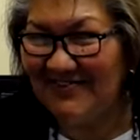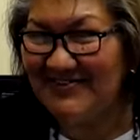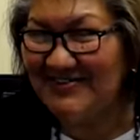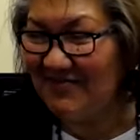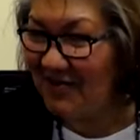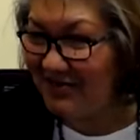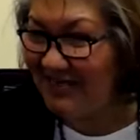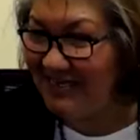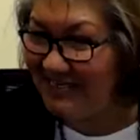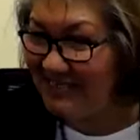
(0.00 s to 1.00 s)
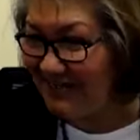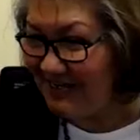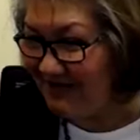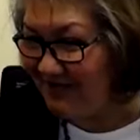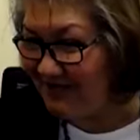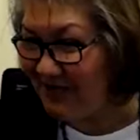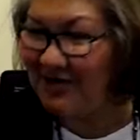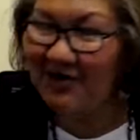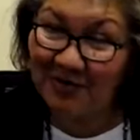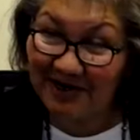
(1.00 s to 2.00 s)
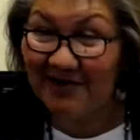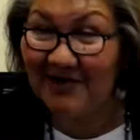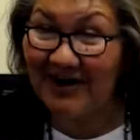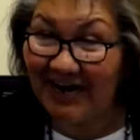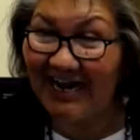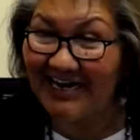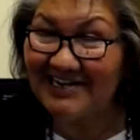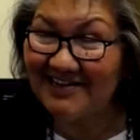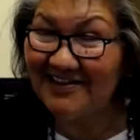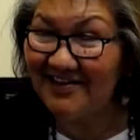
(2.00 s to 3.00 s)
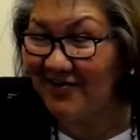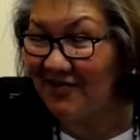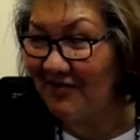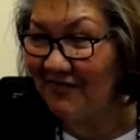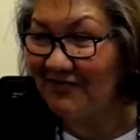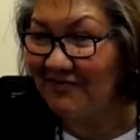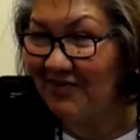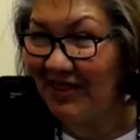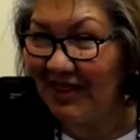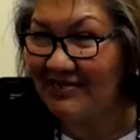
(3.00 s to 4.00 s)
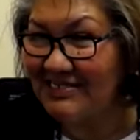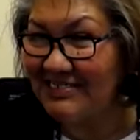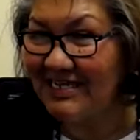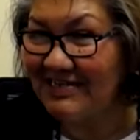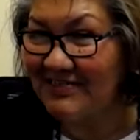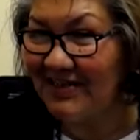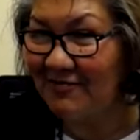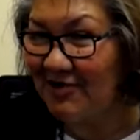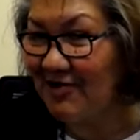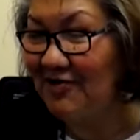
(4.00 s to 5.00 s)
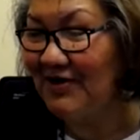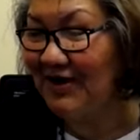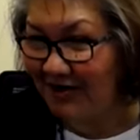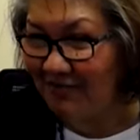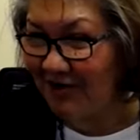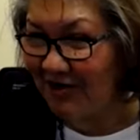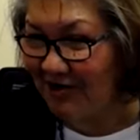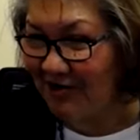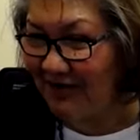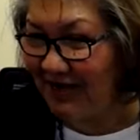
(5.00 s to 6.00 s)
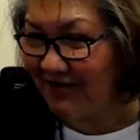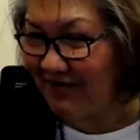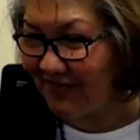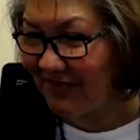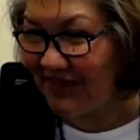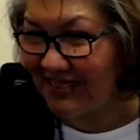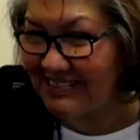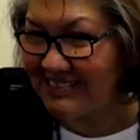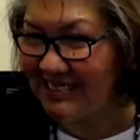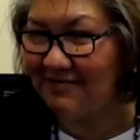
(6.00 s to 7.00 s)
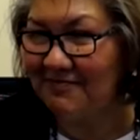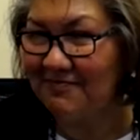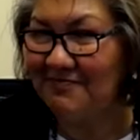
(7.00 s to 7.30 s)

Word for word: first of all, you need to figure out where you're at. Are you on federal land, state land? Where are you at? Where are you at on the landscape?